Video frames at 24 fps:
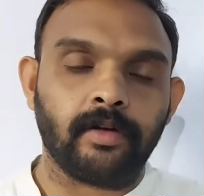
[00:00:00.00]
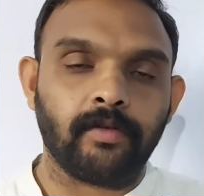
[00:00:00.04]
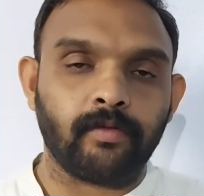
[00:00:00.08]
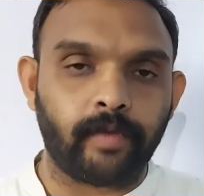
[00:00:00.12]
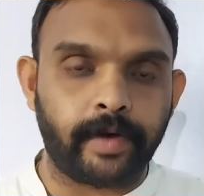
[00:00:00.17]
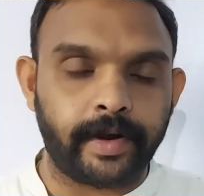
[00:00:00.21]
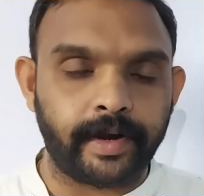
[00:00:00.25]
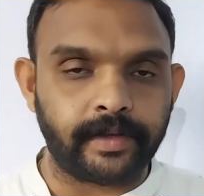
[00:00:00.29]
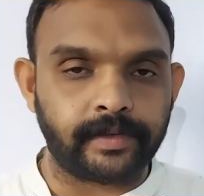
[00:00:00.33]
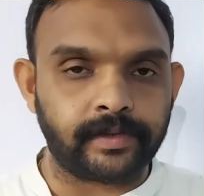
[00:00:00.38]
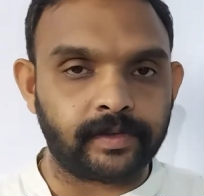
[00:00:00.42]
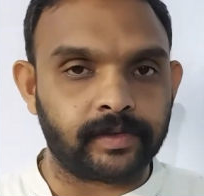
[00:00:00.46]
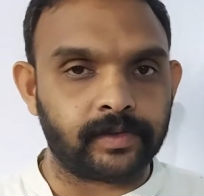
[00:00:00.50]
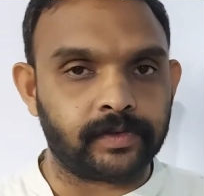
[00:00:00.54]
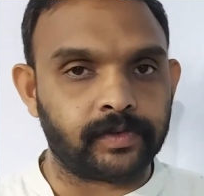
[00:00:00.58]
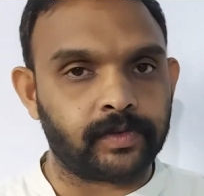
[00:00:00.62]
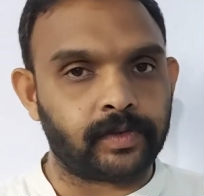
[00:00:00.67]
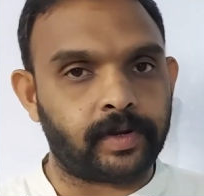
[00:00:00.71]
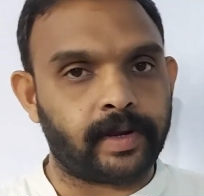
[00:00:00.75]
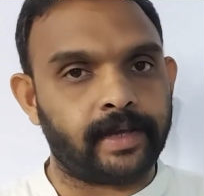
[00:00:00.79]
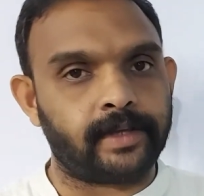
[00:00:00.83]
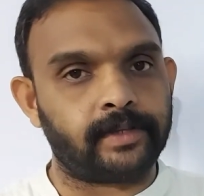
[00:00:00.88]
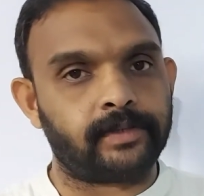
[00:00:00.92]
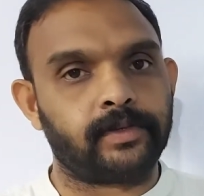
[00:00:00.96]
What is
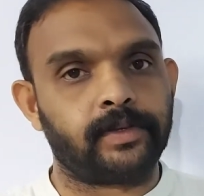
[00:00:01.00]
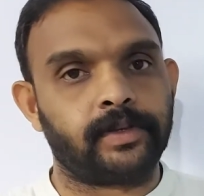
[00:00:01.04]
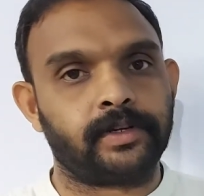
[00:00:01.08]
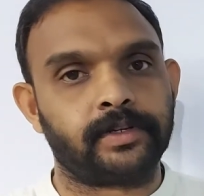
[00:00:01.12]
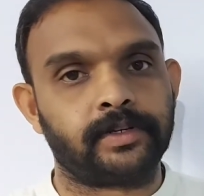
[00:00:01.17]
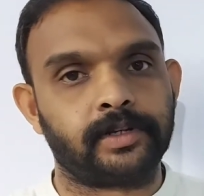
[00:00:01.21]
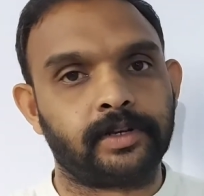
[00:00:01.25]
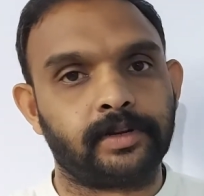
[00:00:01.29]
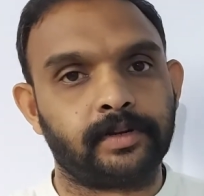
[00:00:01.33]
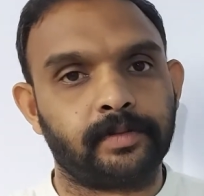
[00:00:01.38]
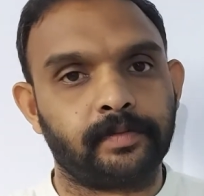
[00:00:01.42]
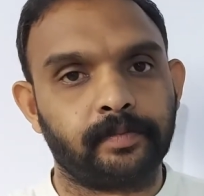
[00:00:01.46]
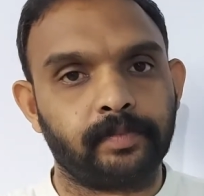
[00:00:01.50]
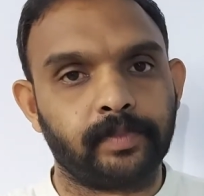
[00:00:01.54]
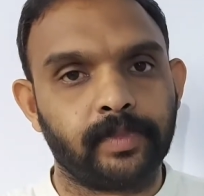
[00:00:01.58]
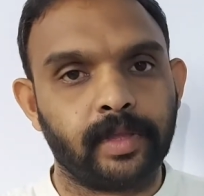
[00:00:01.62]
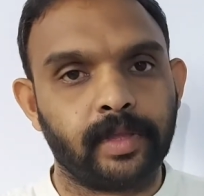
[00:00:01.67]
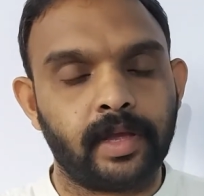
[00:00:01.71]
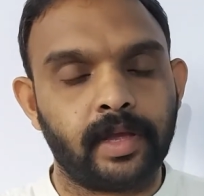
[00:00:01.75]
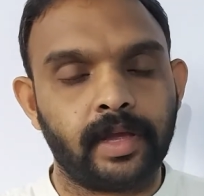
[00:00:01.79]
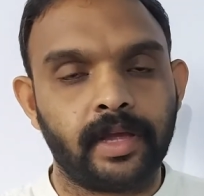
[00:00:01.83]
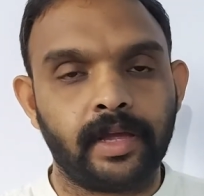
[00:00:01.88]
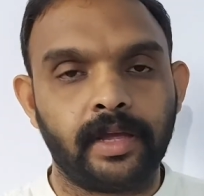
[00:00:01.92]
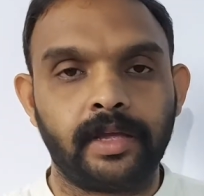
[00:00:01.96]
crystallization?
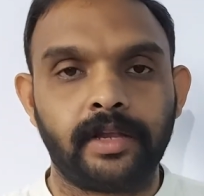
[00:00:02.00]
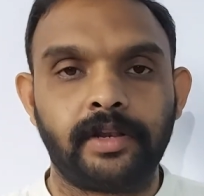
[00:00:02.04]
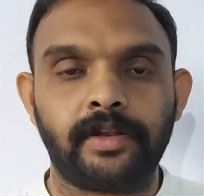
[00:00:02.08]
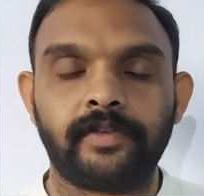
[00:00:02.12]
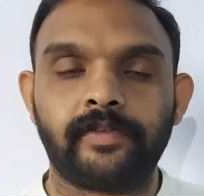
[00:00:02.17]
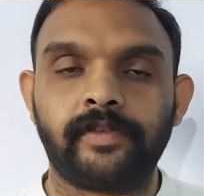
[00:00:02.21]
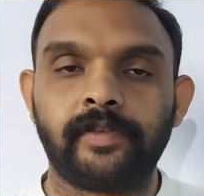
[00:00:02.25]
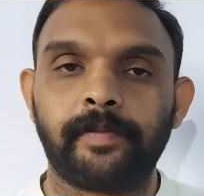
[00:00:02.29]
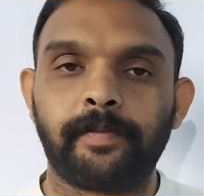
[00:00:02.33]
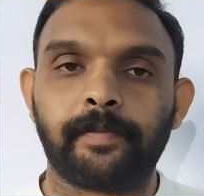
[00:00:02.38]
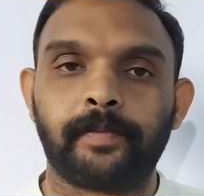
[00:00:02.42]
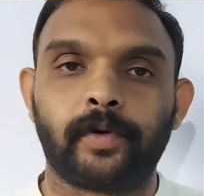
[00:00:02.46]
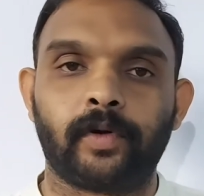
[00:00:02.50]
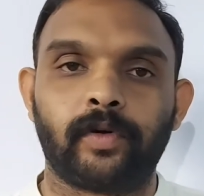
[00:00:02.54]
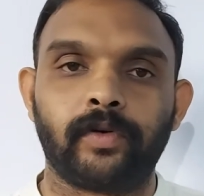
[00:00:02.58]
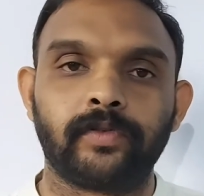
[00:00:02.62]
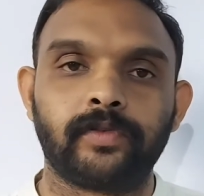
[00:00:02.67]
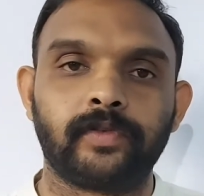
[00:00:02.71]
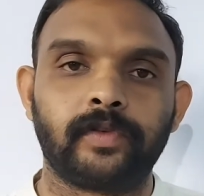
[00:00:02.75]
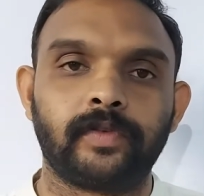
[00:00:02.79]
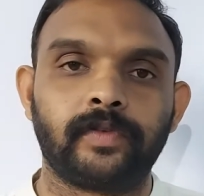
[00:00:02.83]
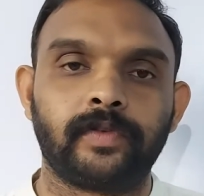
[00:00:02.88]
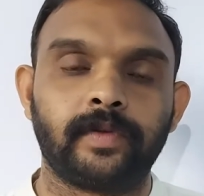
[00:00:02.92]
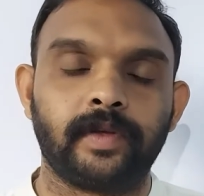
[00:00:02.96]
It is a
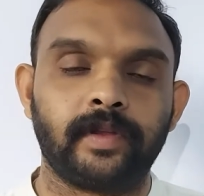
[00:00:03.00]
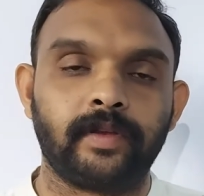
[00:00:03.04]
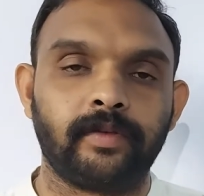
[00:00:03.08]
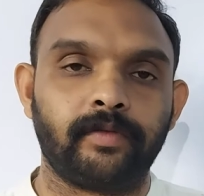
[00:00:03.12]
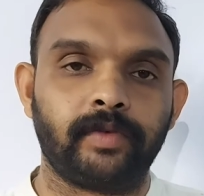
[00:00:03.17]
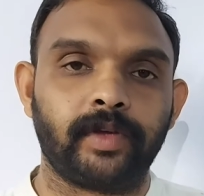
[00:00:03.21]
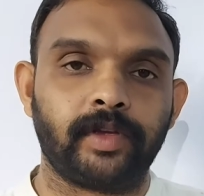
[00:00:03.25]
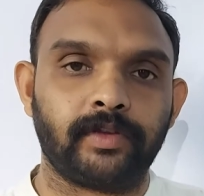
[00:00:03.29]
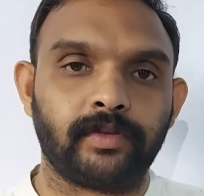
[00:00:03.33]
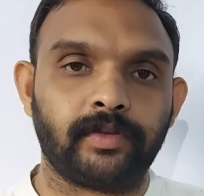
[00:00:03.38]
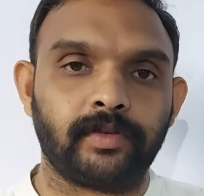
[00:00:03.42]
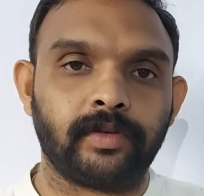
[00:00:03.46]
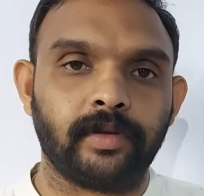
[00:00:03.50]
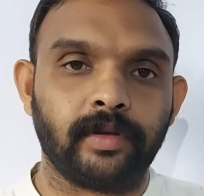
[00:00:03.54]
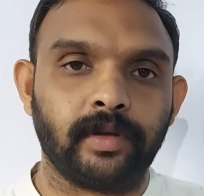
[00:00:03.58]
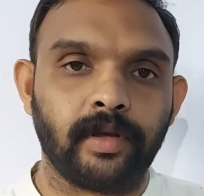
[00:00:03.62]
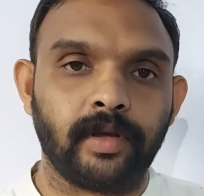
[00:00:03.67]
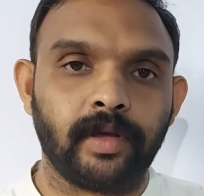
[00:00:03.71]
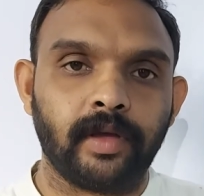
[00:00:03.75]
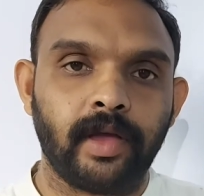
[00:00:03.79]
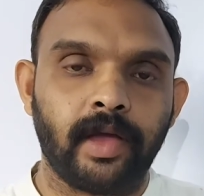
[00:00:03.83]
process in which